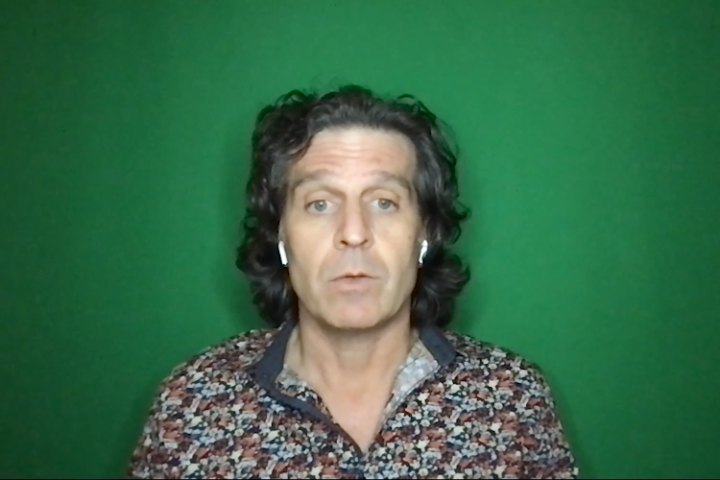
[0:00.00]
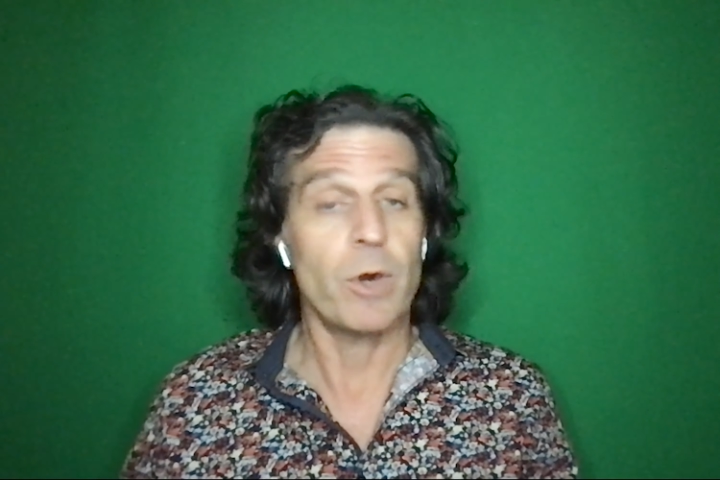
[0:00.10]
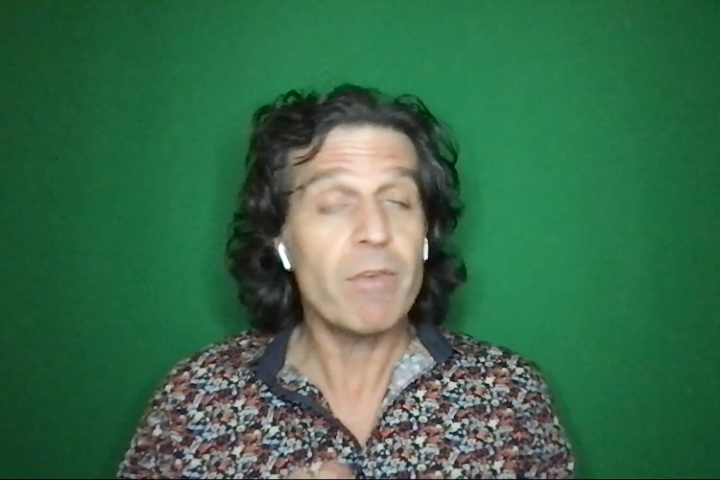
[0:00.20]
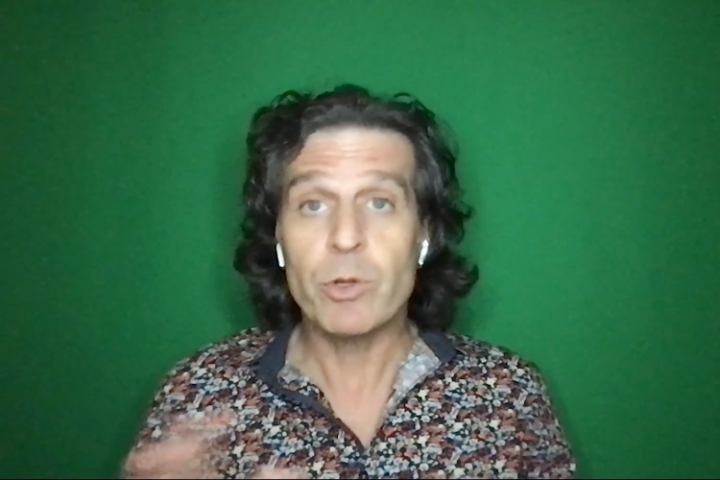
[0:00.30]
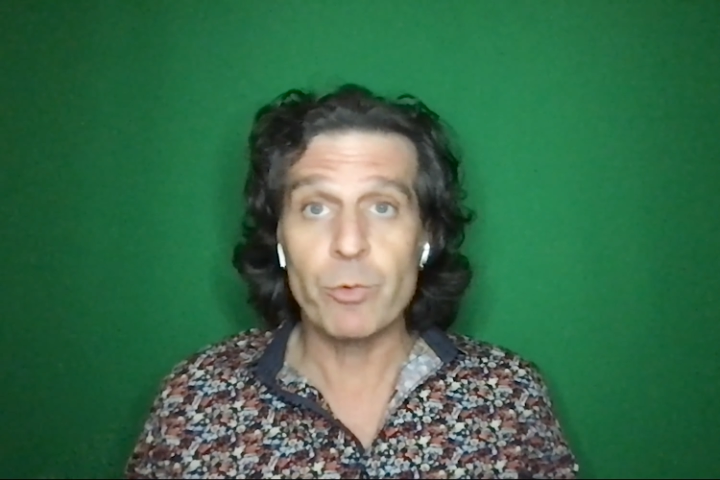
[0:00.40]

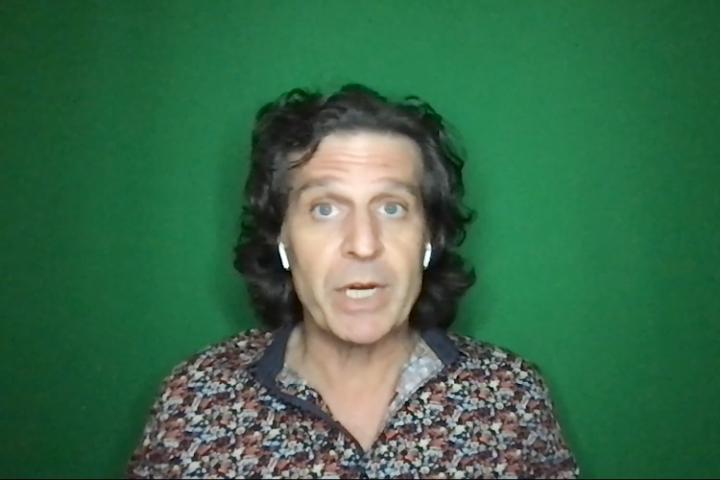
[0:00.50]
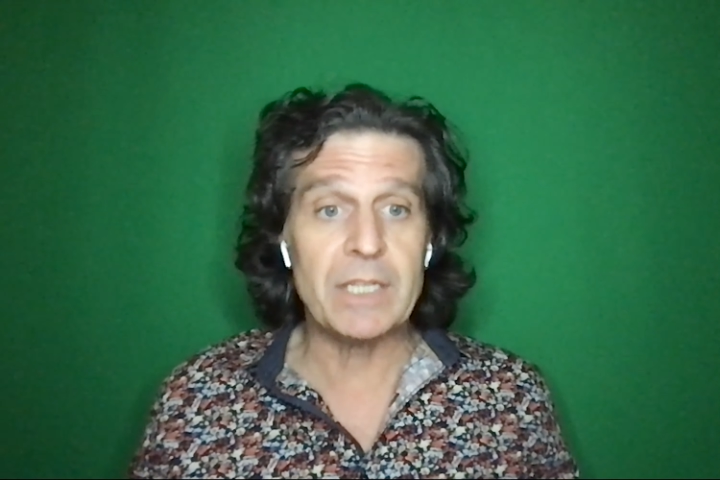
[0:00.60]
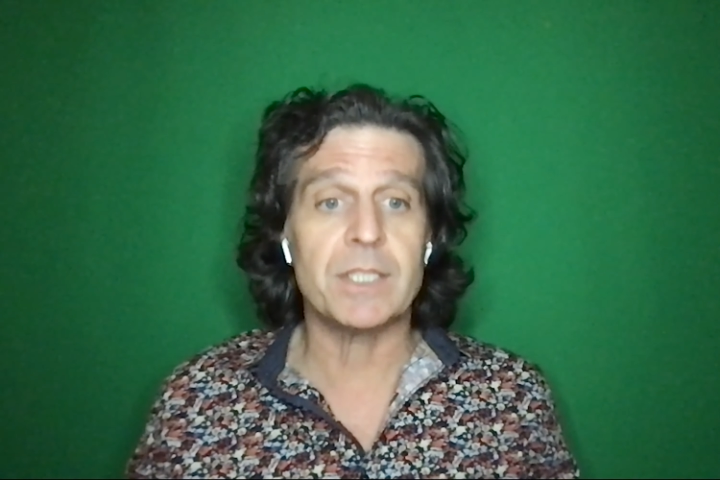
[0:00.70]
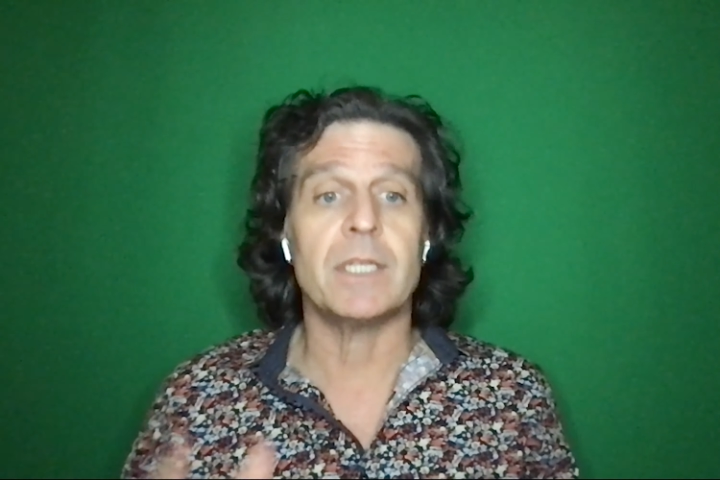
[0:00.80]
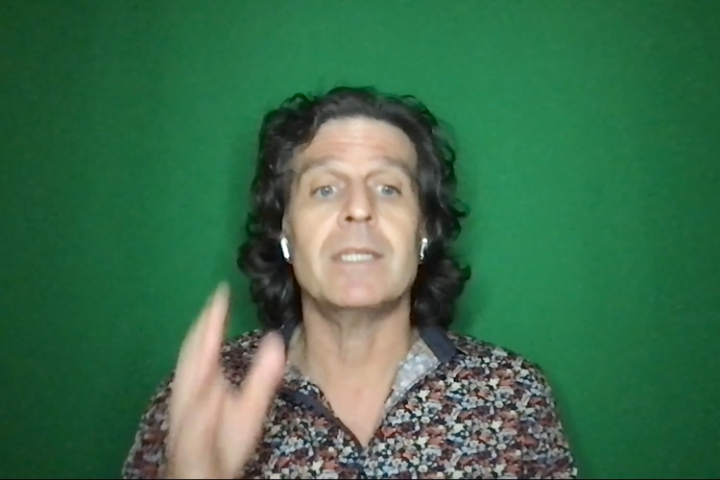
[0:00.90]
Whatever the
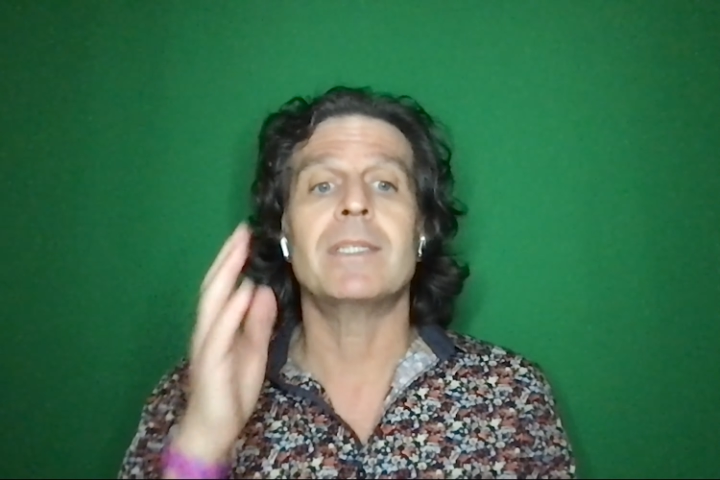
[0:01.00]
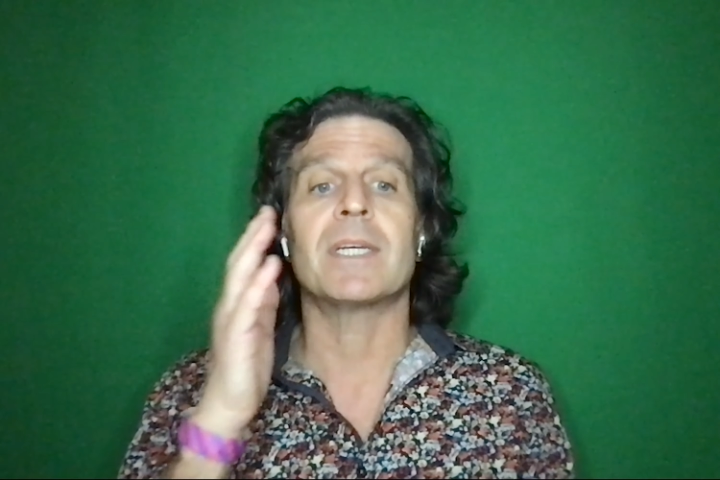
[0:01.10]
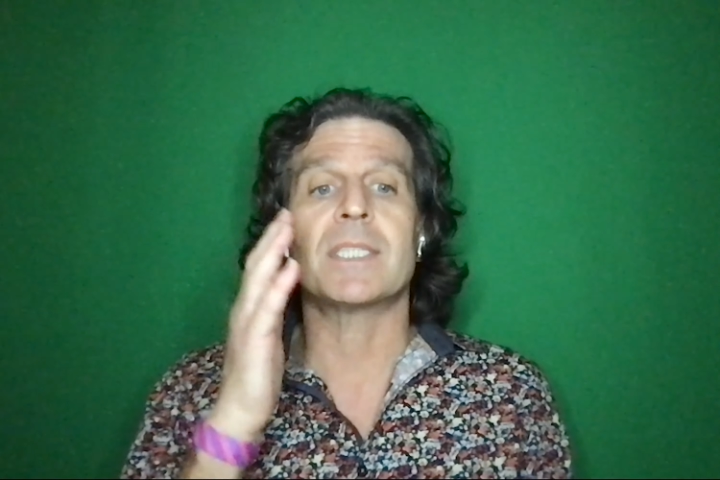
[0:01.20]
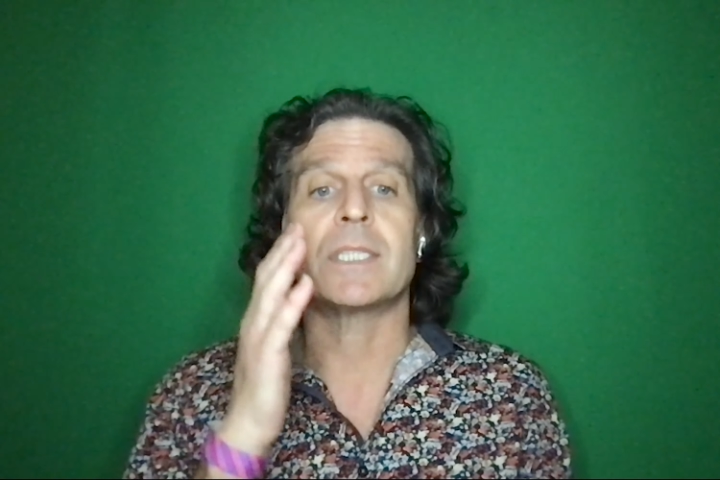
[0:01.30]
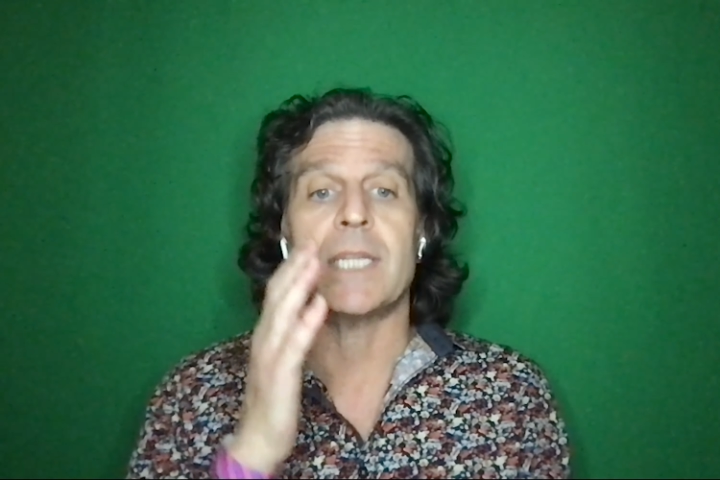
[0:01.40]
reason,
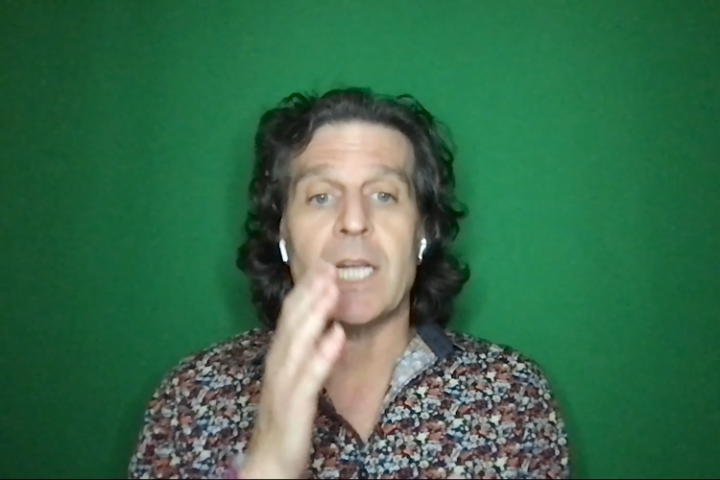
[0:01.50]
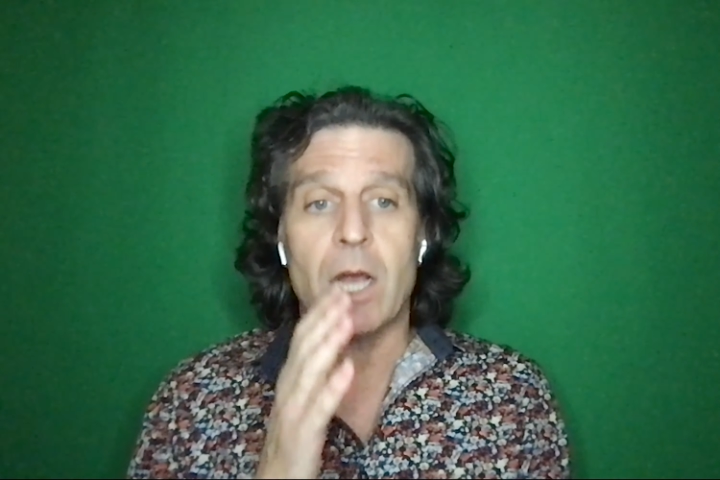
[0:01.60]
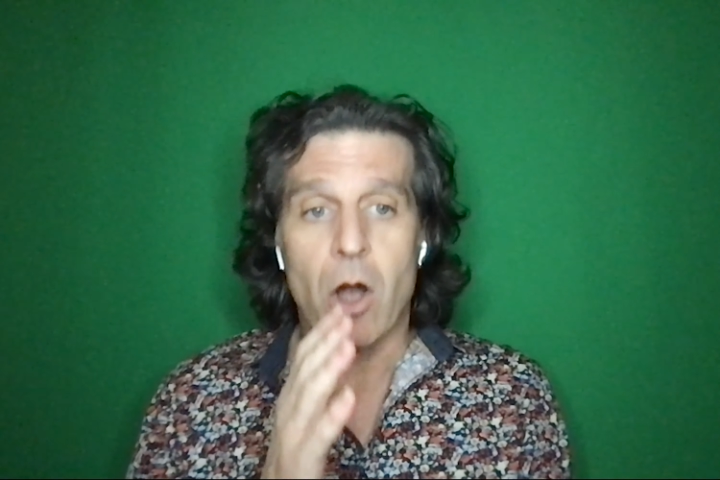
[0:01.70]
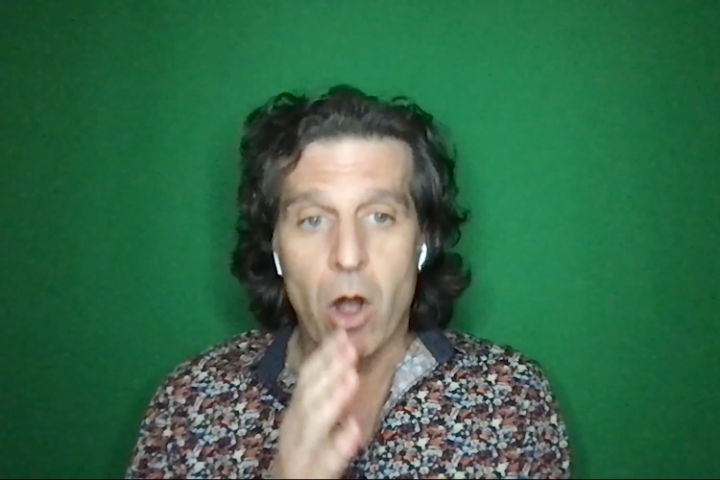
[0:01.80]
does the